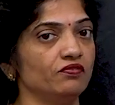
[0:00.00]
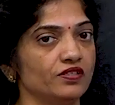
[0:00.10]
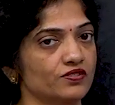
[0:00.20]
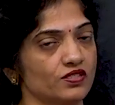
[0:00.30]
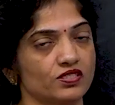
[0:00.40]
We
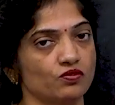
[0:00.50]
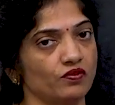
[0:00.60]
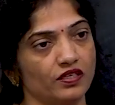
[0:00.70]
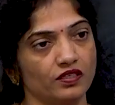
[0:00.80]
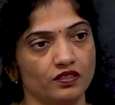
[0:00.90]
discussed
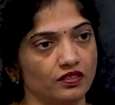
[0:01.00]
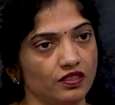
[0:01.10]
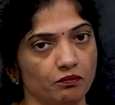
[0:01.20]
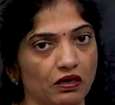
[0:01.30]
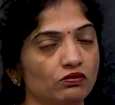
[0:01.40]
very
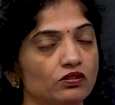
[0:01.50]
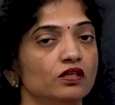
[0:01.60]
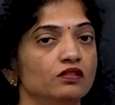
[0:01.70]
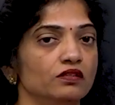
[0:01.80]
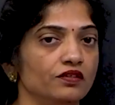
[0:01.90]
clearly about
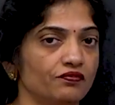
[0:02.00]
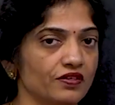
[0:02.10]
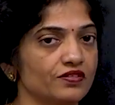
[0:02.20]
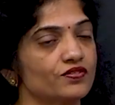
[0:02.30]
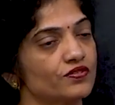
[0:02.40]
the
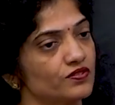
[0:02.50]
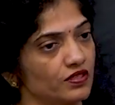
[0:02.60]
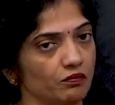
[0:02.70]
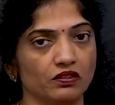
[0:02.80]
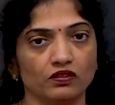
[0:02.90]
differences
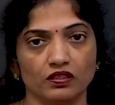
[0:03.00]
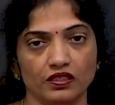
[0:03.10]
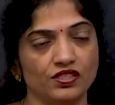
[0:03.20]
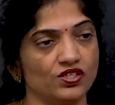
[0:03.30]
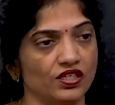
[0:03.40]
among
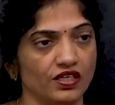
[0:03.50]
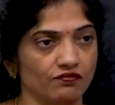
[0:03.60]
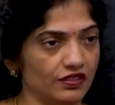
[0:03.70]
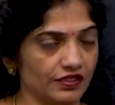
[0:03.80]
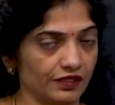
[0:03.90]
each and
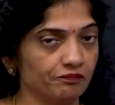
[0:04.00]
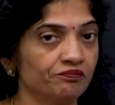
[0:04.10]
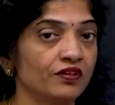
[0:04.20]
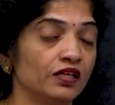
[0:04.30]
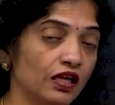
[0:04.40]
everything.
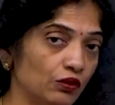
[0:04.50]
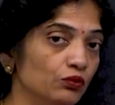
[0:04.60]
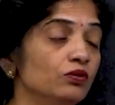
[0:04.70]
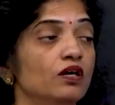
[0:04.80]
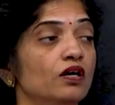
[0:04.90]

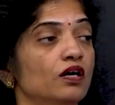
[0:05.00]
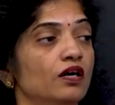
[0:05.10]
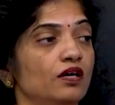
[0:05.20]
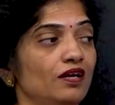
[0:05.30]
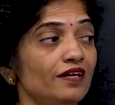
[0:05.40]
Now
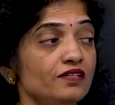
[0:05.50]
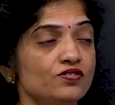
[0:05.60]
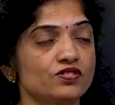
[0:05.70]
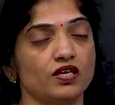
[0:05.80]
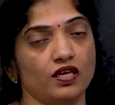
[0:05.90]
let us
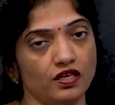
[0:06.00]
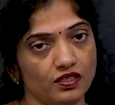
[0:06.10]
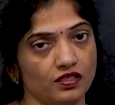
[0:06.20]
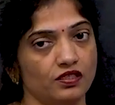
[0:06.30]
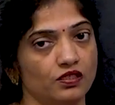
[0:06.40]
take
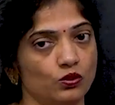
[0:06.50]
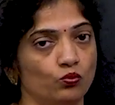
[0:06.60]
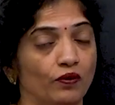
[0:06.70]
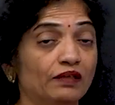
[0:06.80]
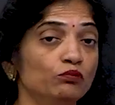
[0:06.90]

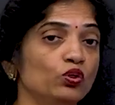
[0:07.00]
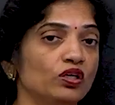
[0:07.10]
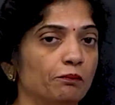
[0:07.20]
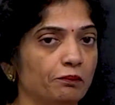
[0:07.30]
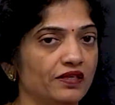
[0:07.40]
one more
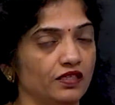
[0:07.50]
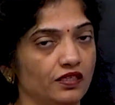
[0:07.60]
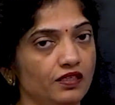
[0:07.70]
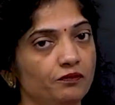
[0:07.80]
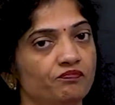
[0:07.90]

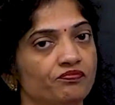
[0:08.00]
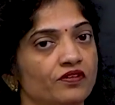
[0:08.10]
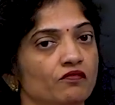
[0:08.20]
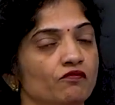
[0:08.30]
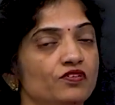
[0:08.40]
company
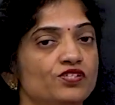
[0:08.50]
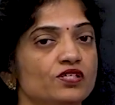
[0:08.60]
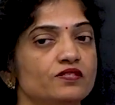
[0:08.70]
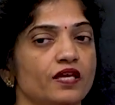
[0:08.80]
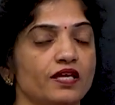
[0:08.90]
which
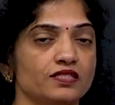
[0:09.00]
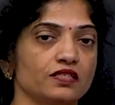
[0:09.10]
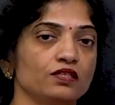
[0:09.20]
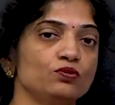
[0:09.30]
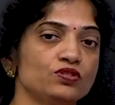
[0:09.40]
is
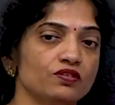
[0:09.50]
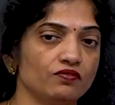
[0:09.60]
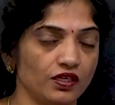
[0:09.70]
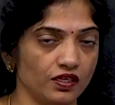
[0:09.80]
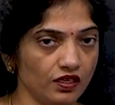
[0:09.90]

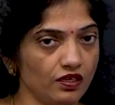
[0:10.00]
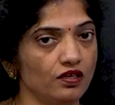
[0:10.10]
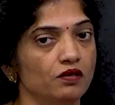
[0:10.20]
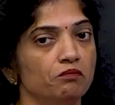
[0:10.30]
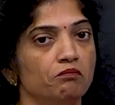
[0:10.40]
exclusively
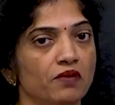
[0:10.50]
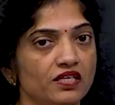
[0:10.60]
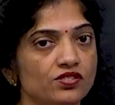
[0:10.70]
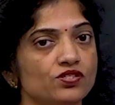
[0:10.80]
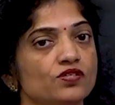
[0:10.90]

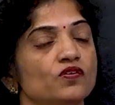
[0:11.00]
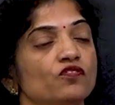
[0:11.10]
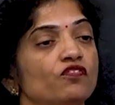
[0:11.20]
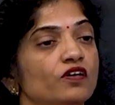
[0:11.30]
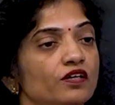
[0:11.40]
meant
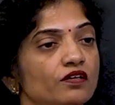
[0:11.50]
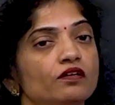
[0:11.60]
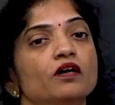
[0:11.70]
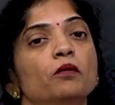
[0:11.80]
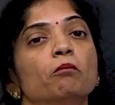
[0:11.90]
for
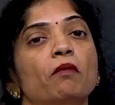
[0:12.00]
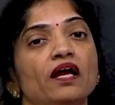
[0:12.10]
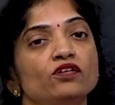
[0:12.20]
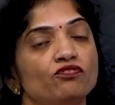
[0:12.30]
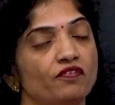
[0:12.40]

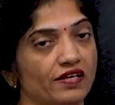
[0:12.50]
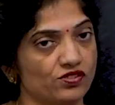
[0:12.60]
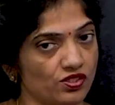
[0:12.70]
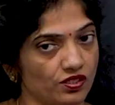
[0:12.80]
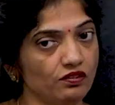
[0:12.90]

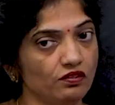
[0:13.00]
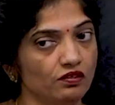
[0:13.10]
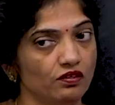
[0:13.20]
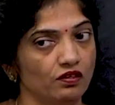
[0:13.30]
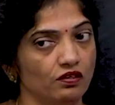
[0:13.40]
manufacturing
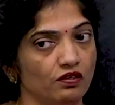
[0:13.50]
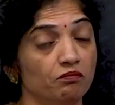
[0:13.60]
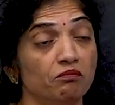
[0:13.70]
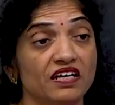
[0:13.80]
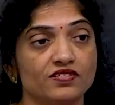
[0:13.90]

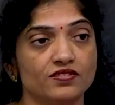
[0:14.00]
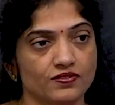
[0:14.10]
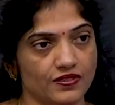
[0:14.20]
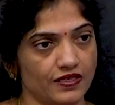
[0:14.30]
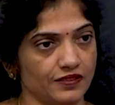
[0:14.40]

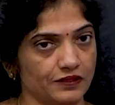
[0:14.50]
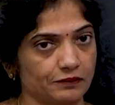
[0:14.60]
medicines here.